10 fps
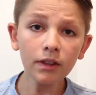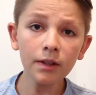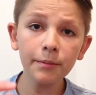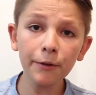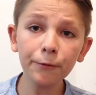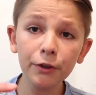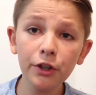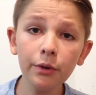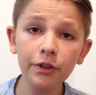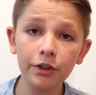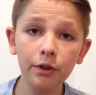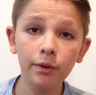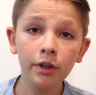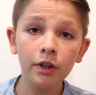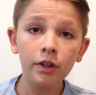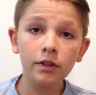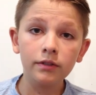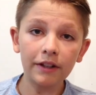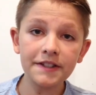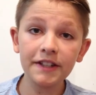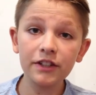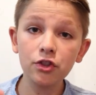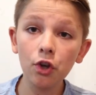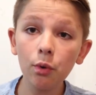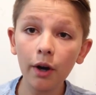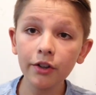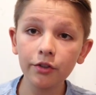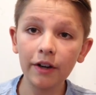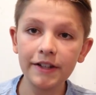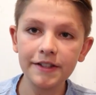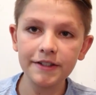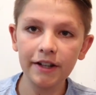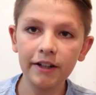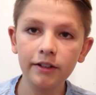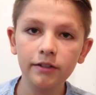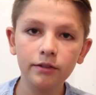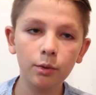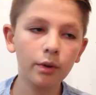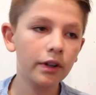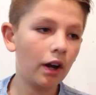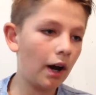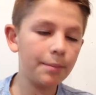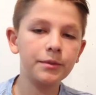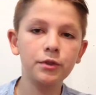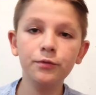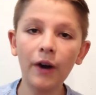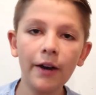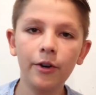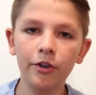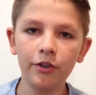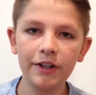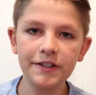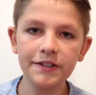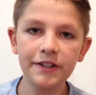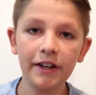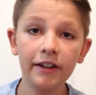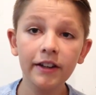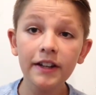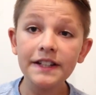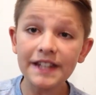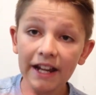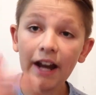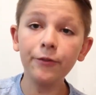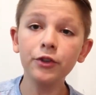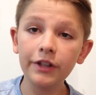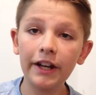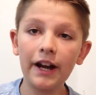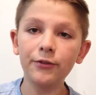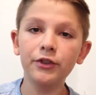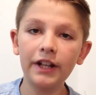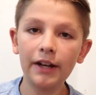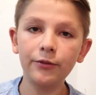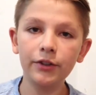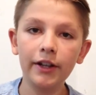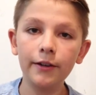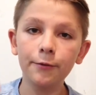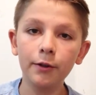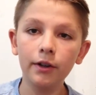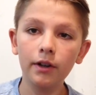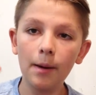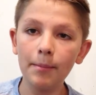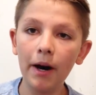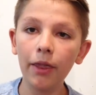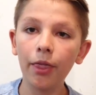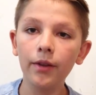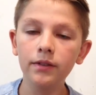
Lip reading: But for you to do, let's say 200 races a day, or up to 500 races a day, day after day after day after day, for a month,